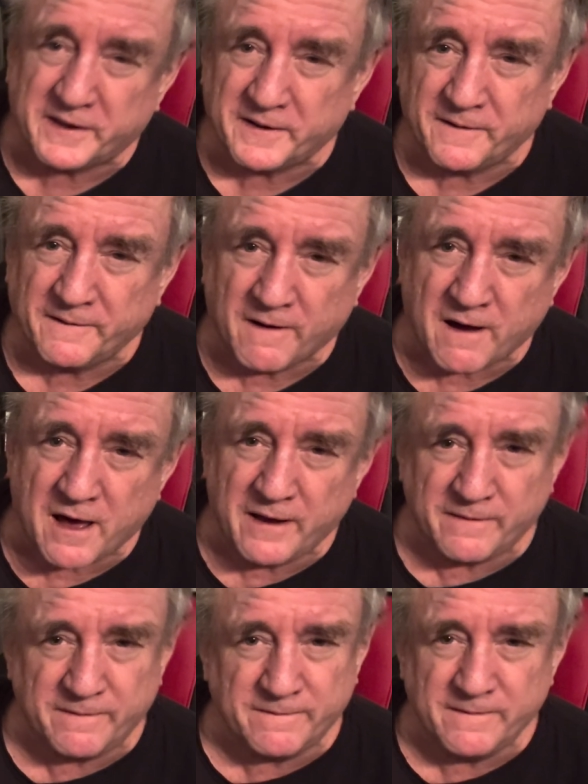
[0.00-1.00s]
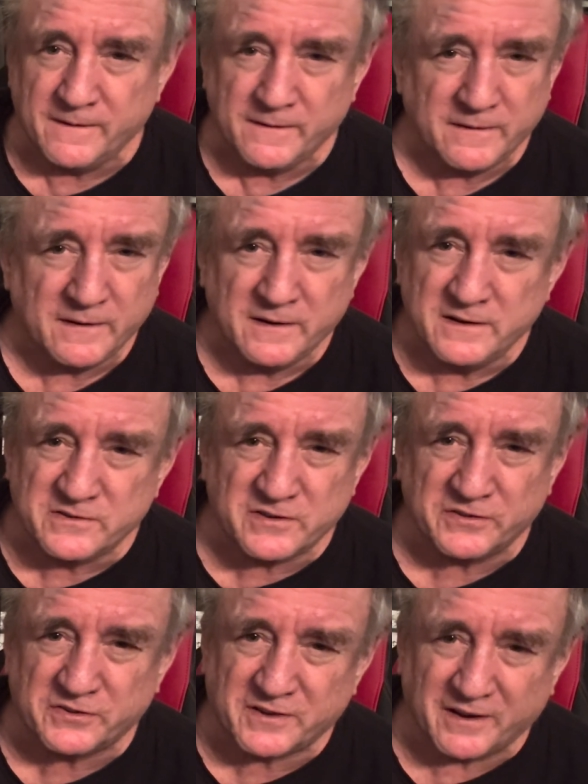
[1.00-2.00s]
it or not, and
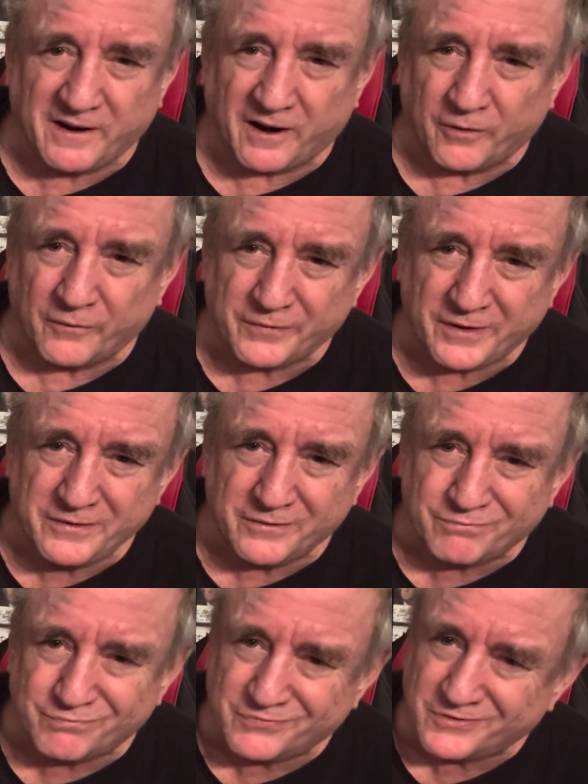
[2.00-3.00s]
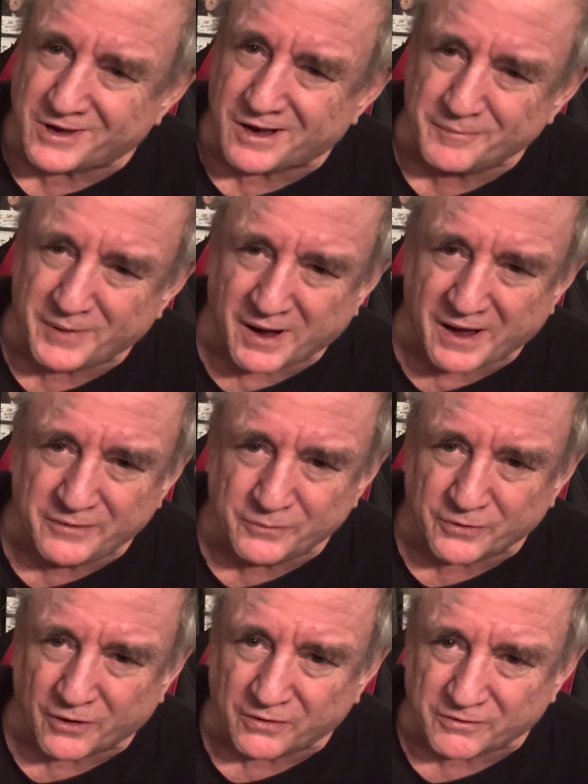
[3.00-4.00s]
just, and then you combined with
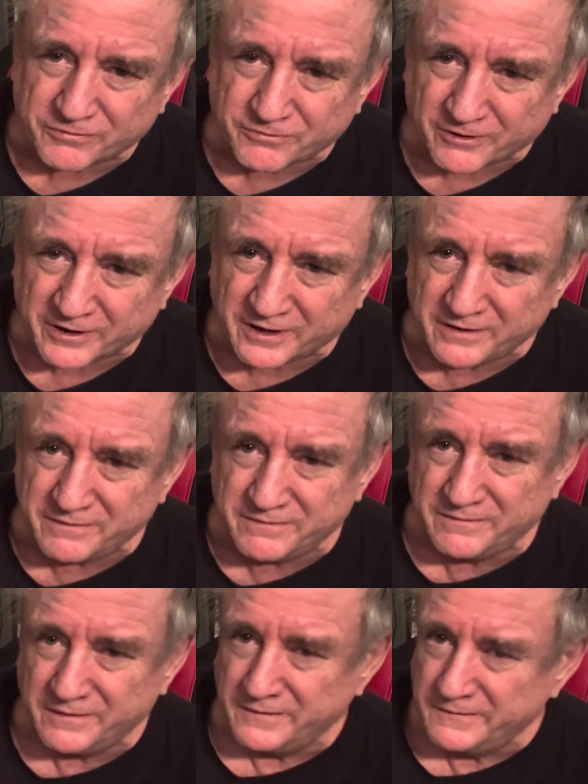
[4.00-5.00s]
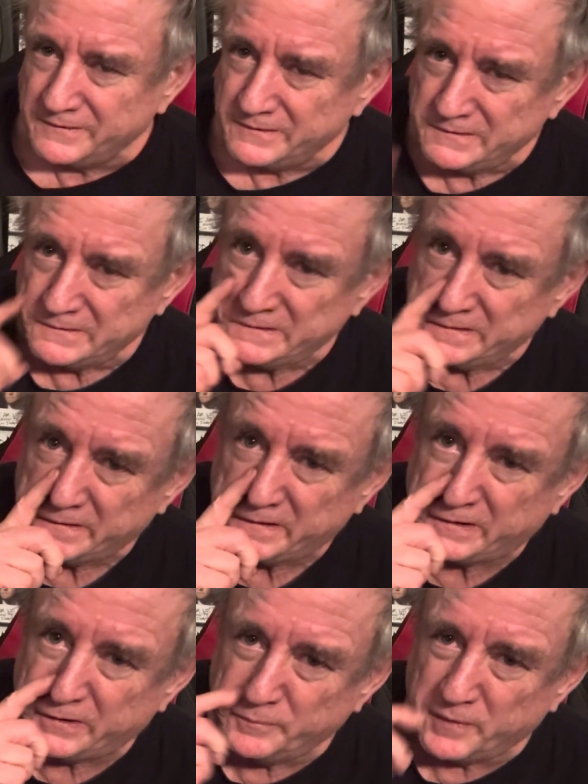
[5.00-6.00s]
all the friggin'
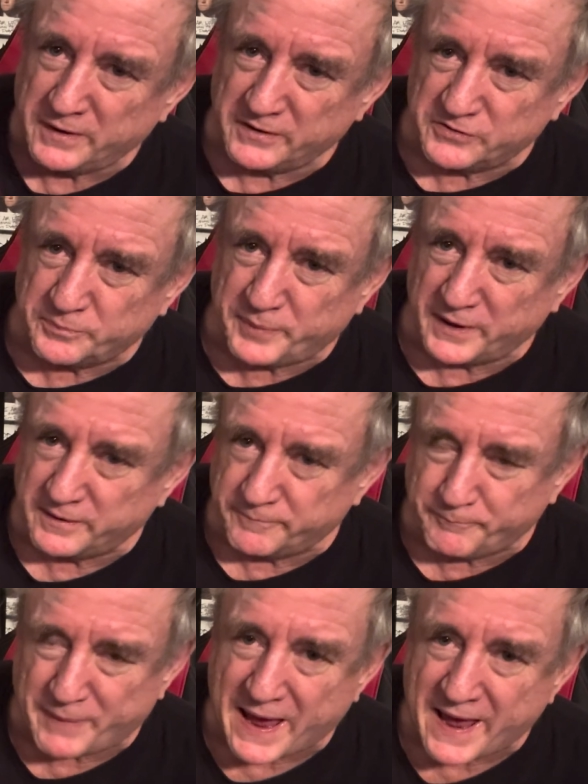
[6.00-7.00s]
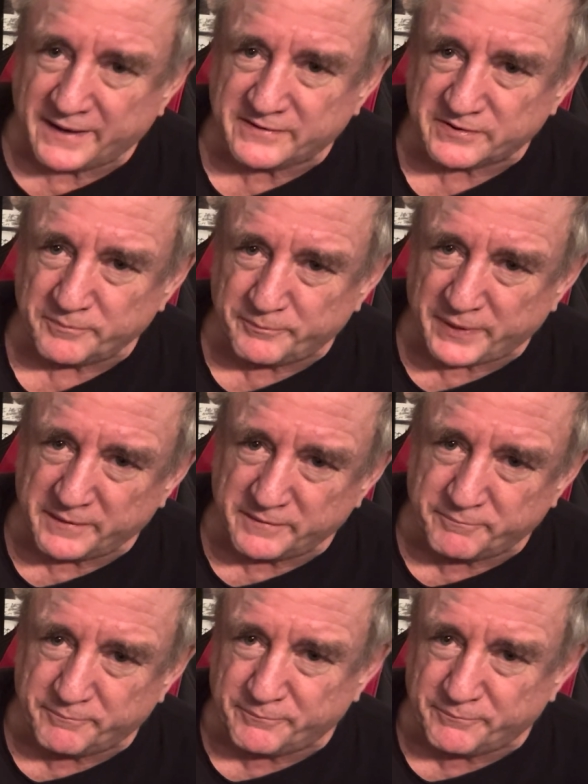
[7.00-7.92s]
humongous big banks and big